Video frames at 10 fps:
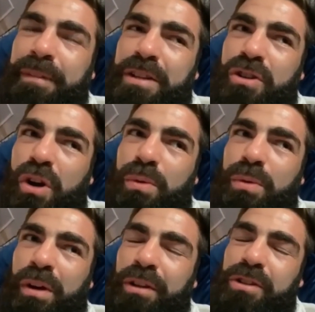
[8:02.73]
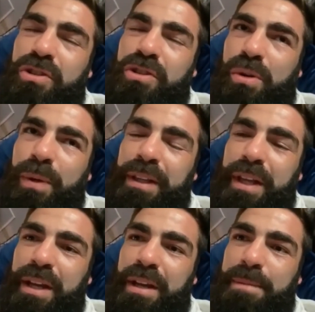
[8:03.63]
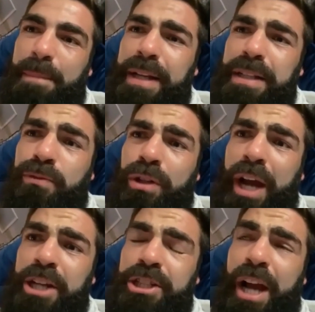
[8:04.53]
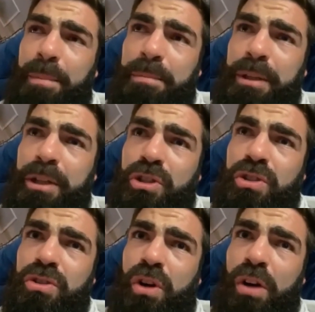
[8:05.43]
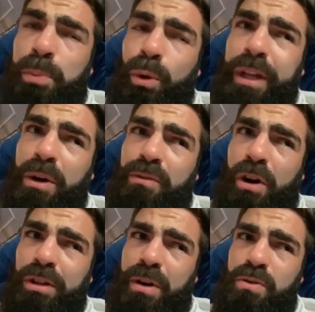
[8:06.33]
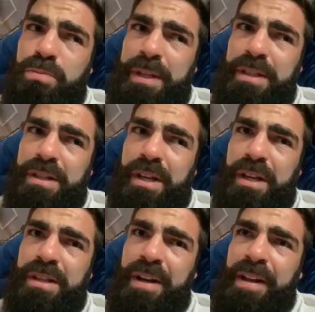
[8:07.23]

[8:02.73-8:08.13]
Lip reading: Scott, or not the Scott Quick, the Maxi fight actually happened because I pulled out of all those business things,